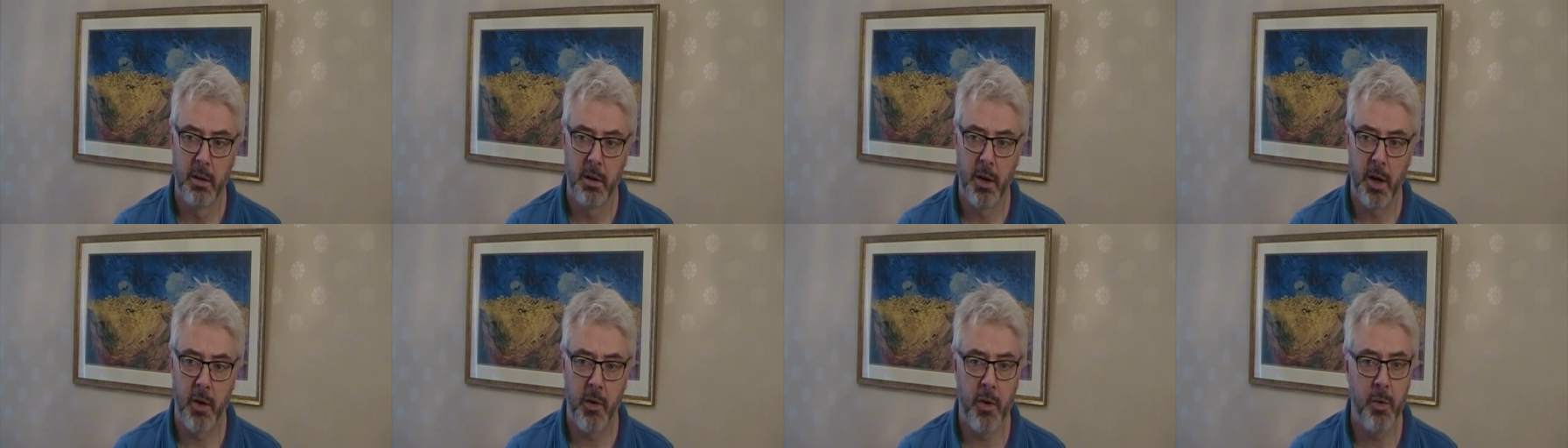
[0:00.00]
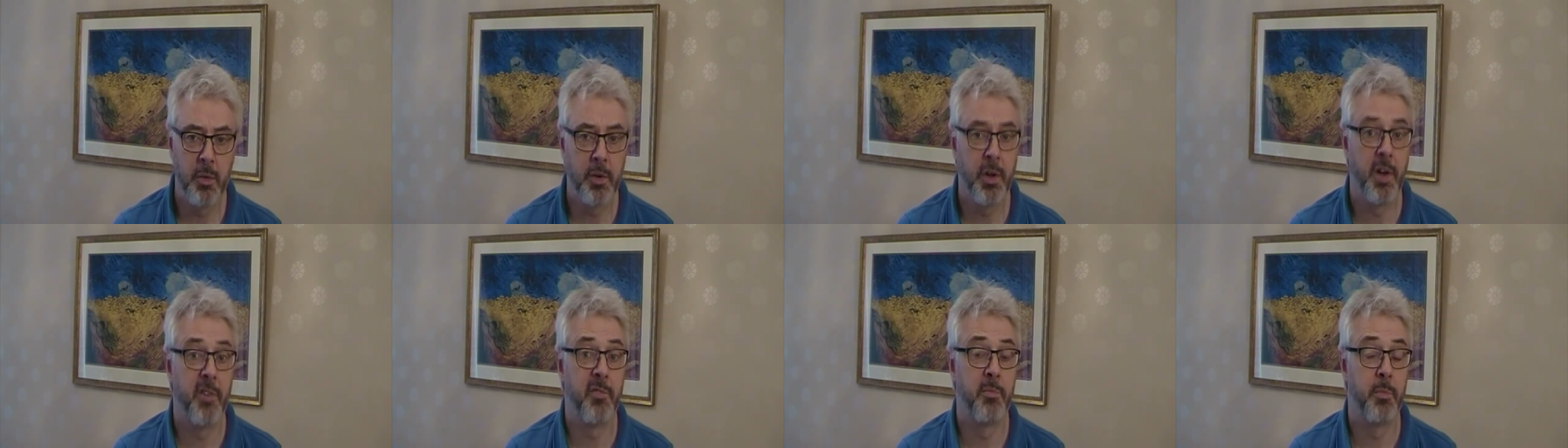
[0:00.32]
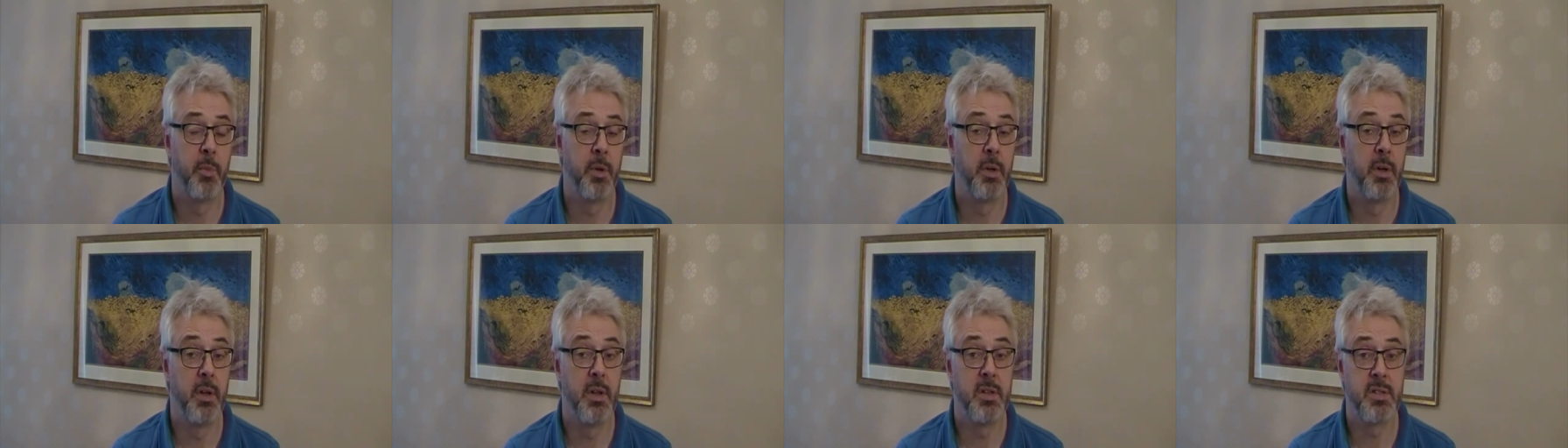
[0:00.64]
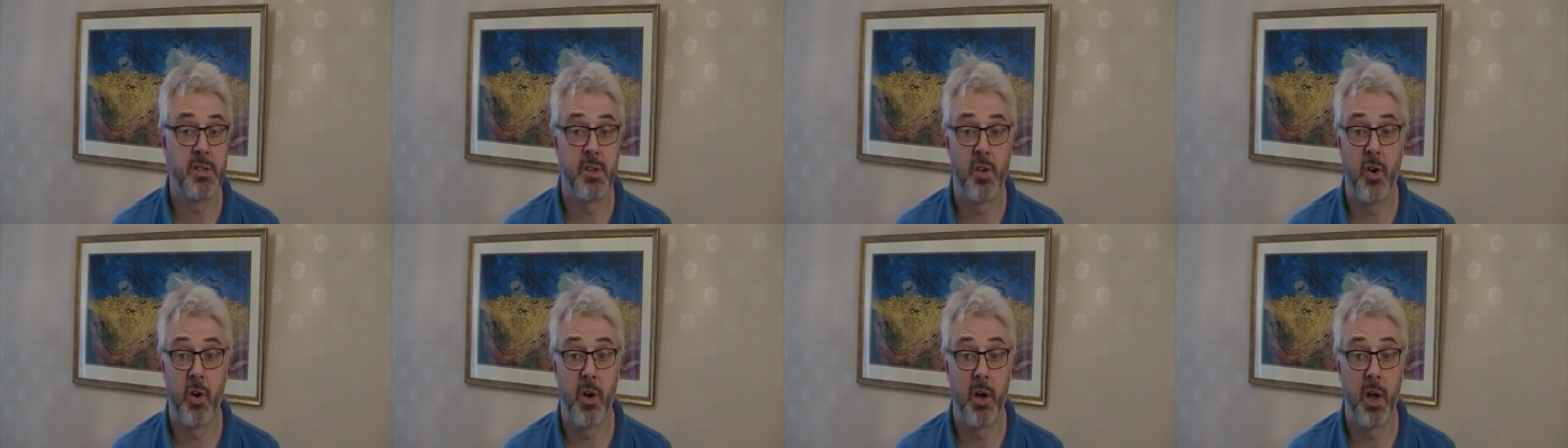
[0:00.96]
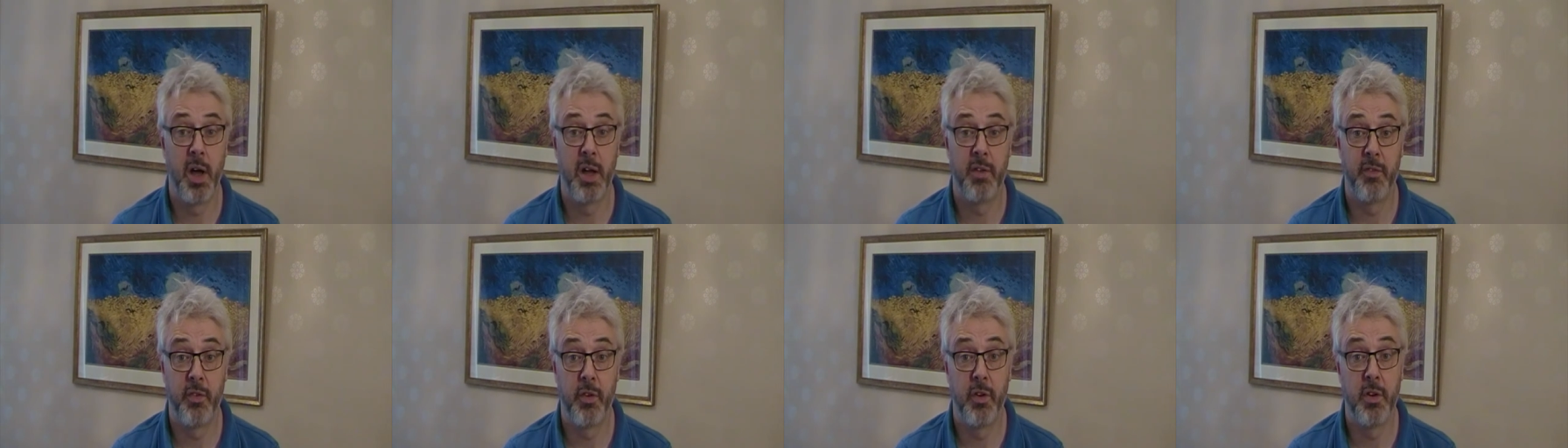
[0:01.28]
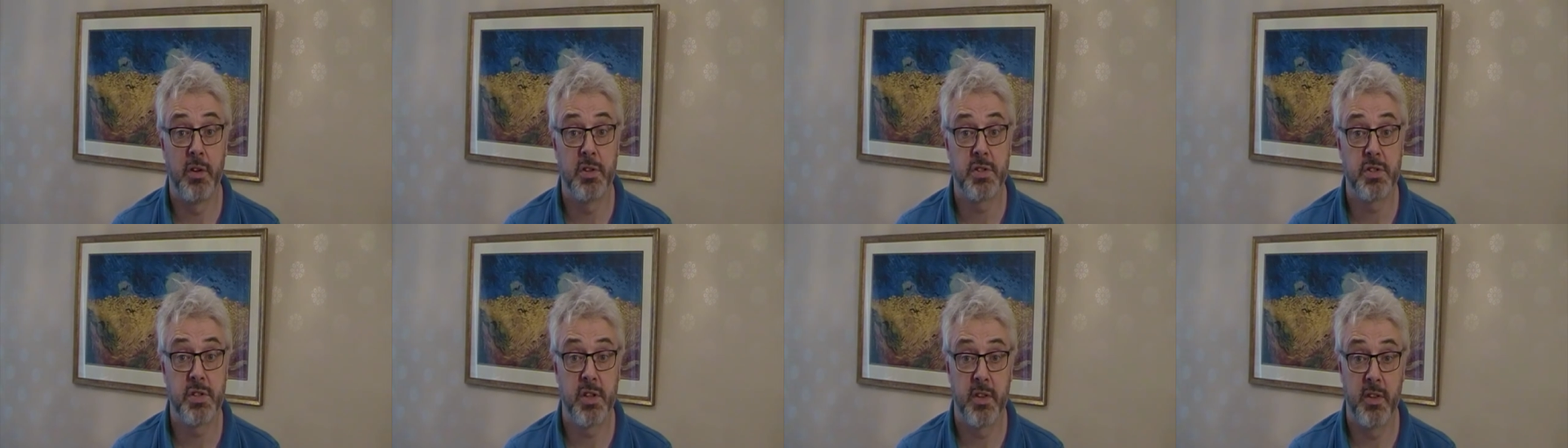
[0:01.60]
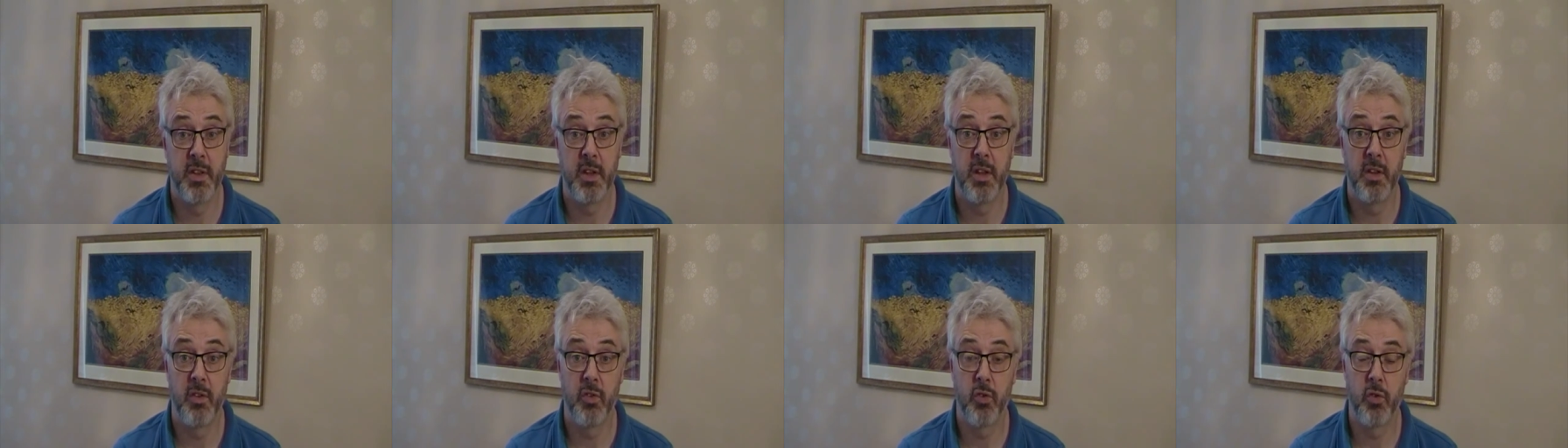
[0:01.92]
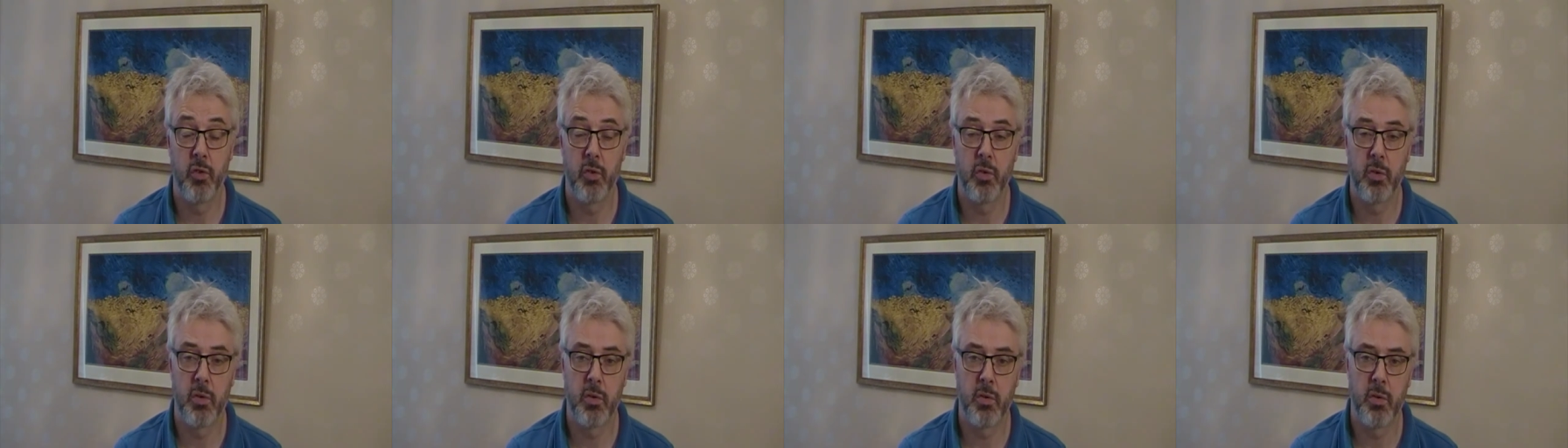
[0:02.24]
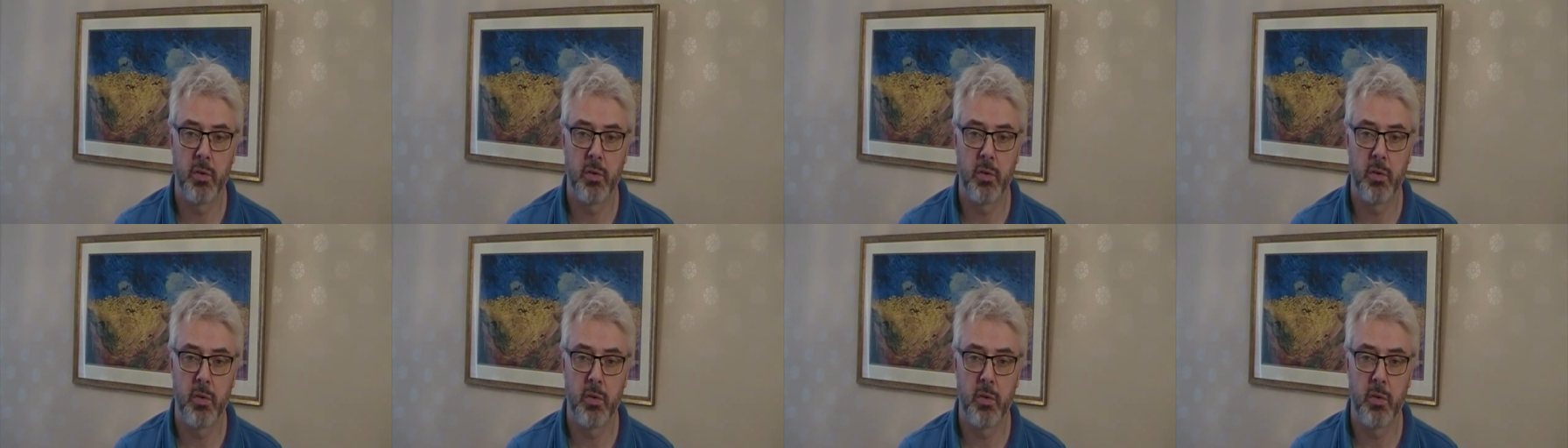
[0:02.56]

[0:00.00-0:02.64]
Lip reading: Our own government is not adverse to this.